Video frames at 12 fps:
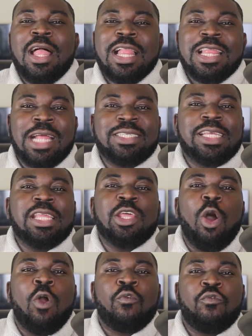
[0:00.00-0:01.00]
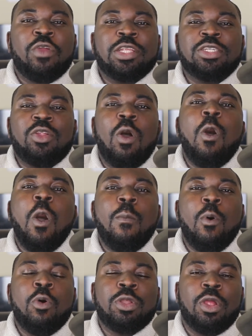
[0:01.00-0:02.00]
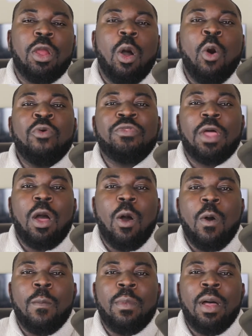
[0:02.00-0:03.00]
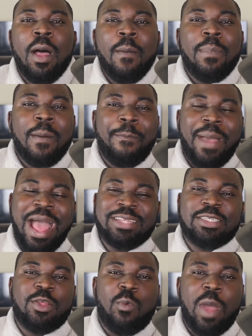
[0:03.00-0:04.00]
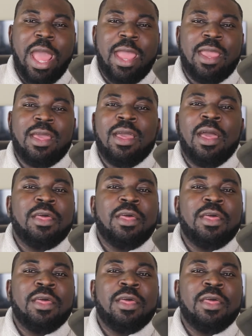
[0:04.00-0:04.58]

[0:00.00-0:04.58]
Let's say the original homeowner owned the home but passed away.